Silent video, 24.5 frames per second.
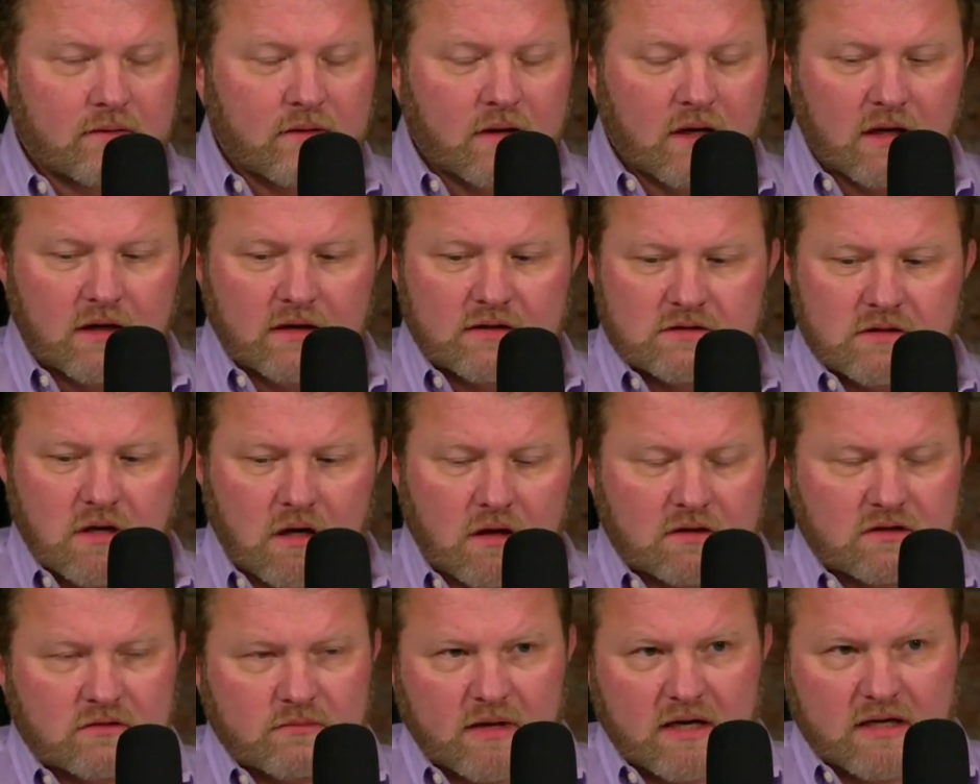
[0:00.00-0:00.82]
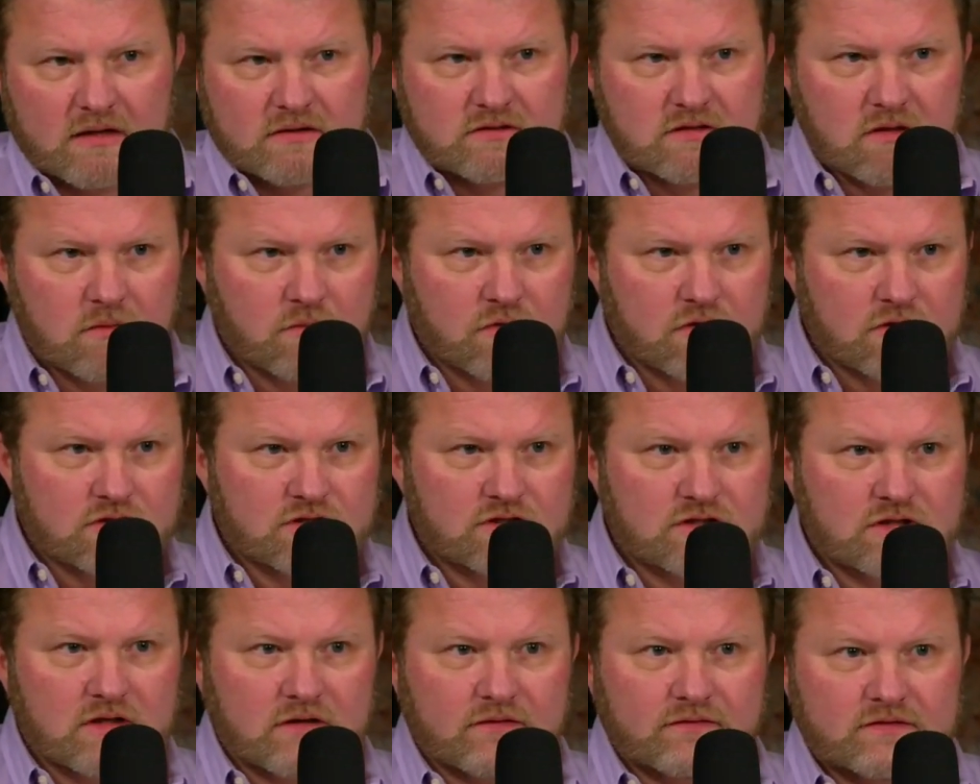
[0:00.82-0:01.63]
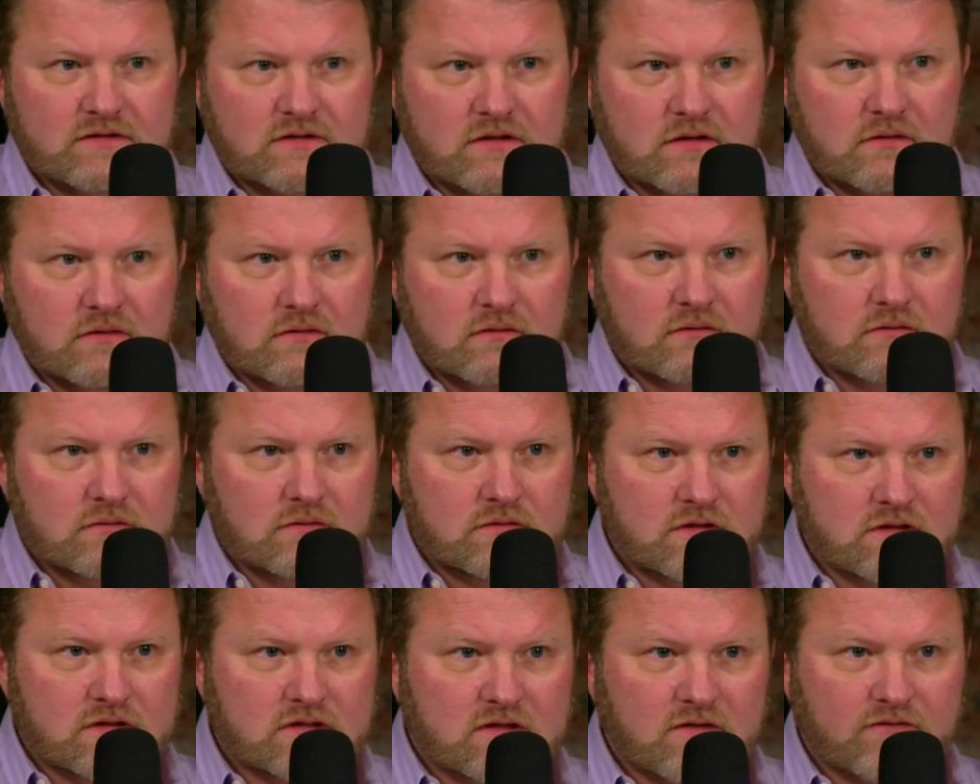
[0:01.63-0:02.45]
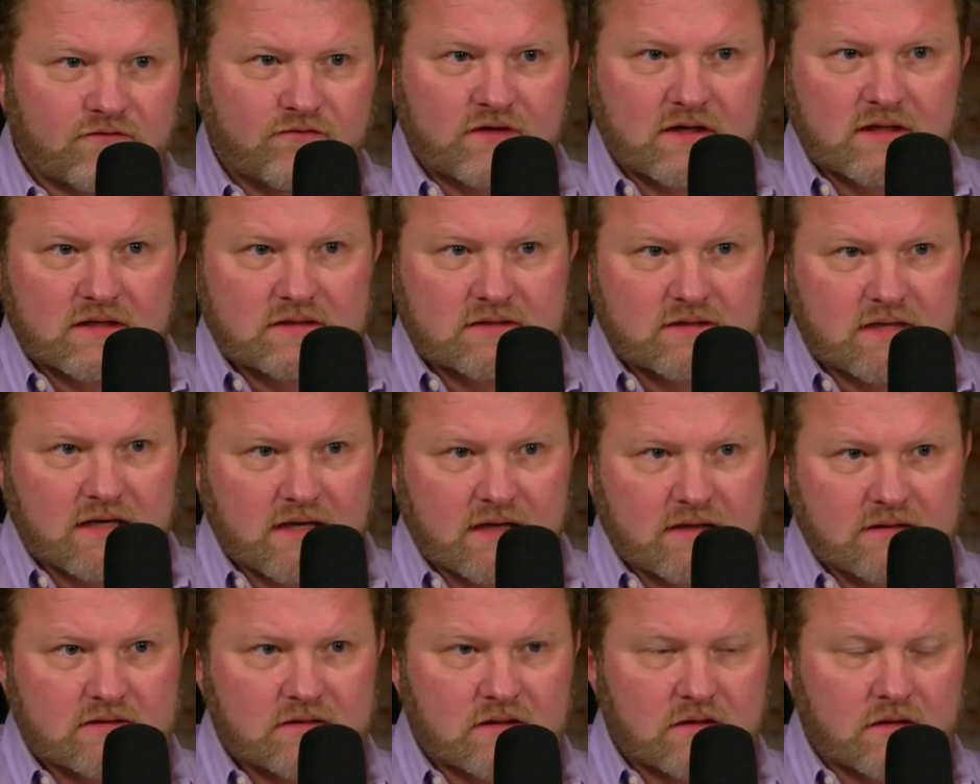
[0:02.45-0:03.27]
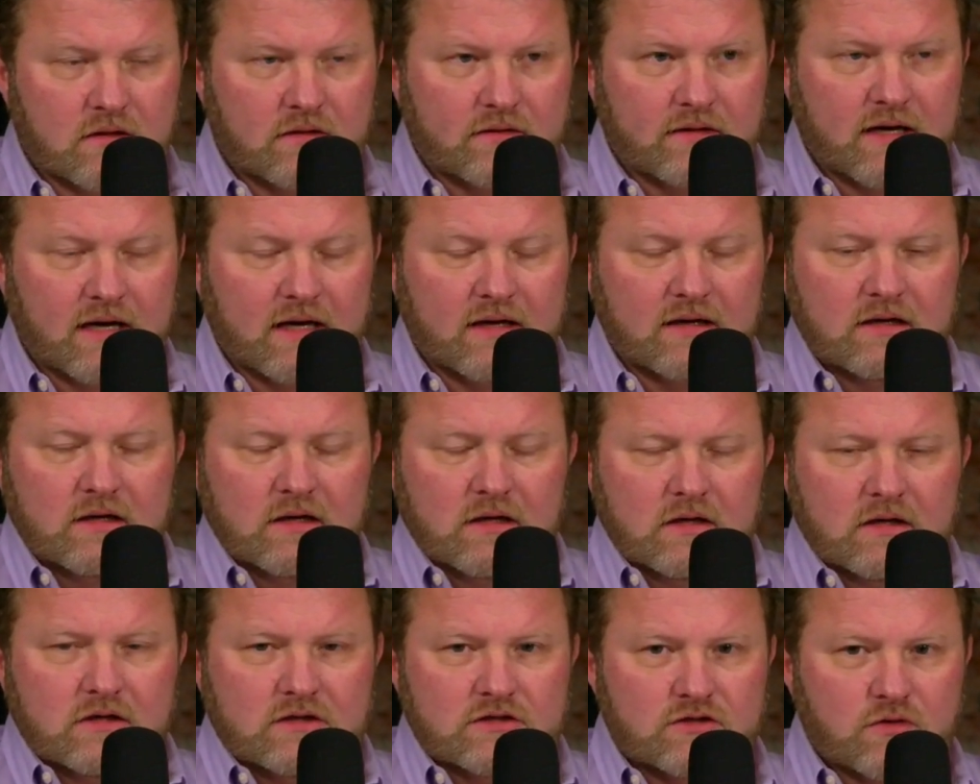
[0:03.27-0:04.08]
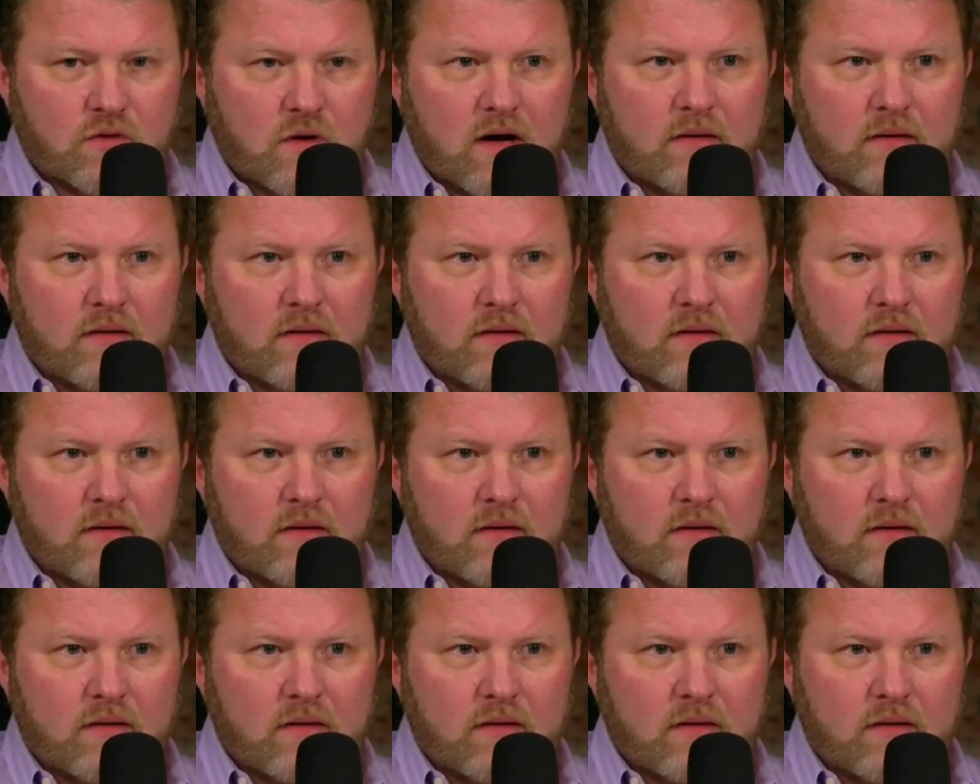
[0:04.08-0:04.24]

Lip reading: And he talked about some of the shifts in just the fintechs and all that. So